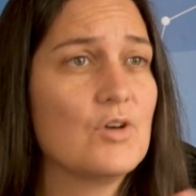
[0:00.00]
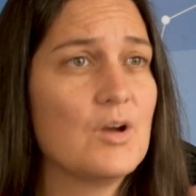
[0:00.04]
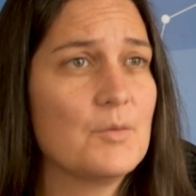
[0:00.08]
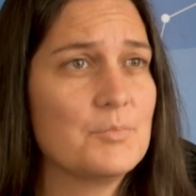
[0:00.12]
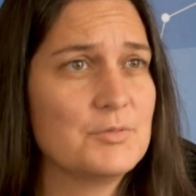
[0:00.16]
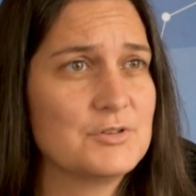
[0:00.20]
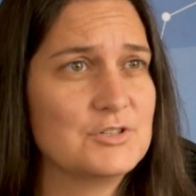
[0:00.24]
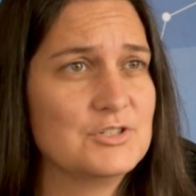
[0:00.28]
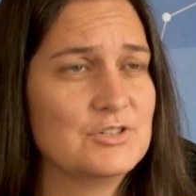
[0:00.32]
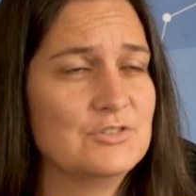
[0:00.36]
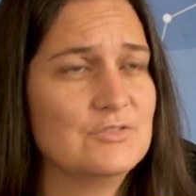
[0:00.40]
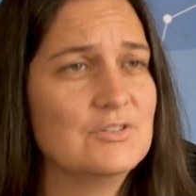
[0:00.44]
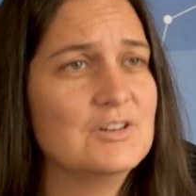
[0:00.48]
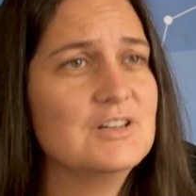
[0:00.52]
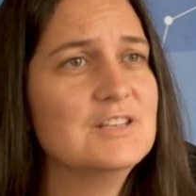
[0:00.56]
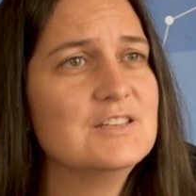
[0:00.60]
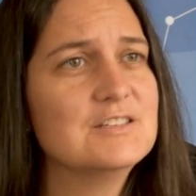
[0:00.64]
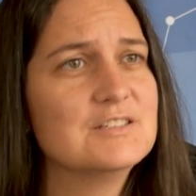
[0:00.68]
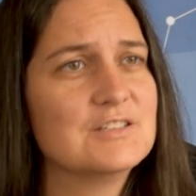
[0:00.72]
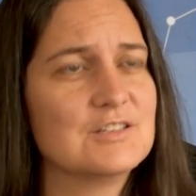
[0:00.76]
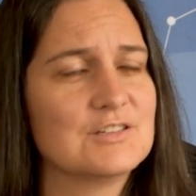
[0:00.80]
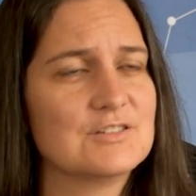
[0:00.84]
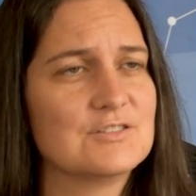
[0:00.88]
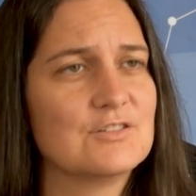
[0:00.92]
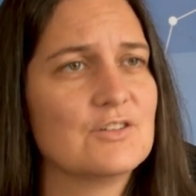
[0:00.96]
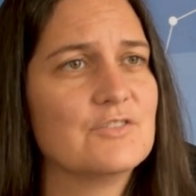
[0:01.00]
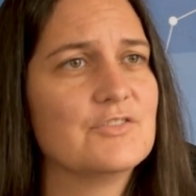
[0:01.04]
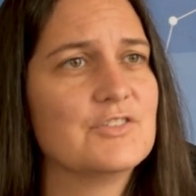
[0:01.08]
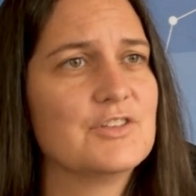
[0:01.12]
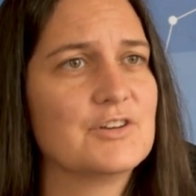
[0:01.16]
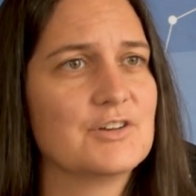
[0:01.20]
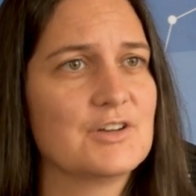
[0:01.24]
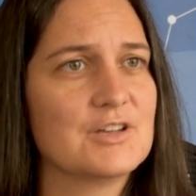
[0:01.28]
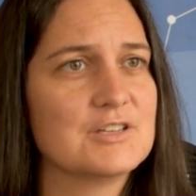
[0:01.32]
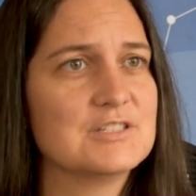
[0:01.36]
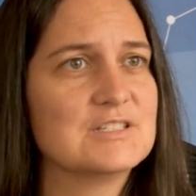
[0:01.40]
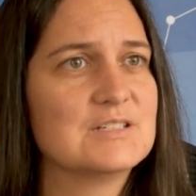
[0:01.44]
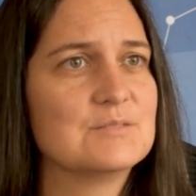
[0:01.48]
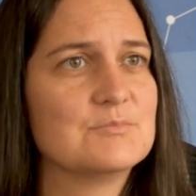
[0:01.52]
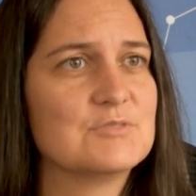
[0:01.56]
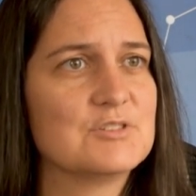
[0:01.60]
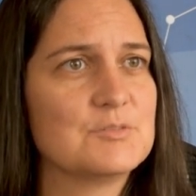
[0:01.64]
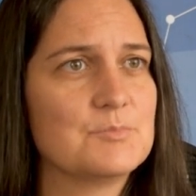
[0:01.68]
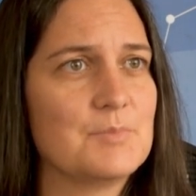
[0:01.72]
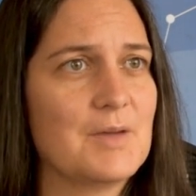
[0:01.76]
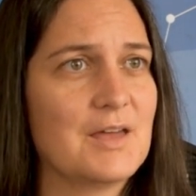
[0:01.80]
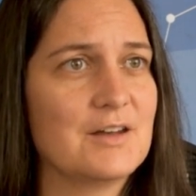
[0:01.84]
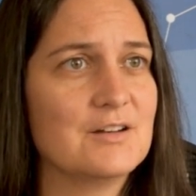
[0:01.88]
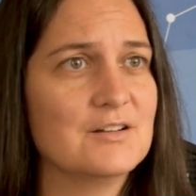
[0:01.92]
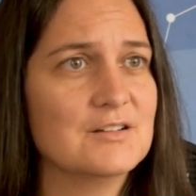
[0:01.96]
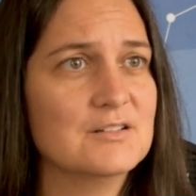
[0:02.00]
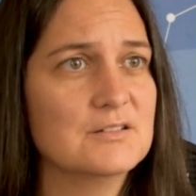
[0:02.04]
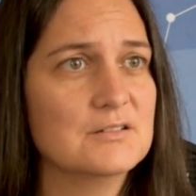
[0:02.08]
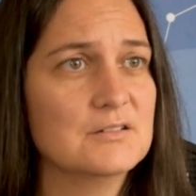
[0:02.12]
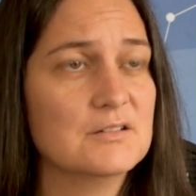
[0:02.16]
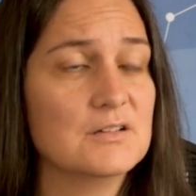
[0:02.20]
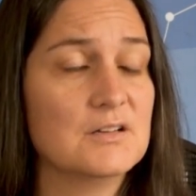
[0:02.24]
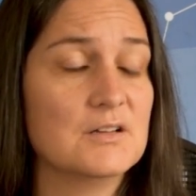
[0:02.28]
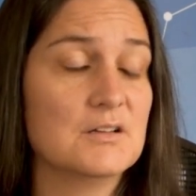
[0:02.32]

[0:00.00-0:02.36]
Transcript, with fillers: opportunities to serve their customers better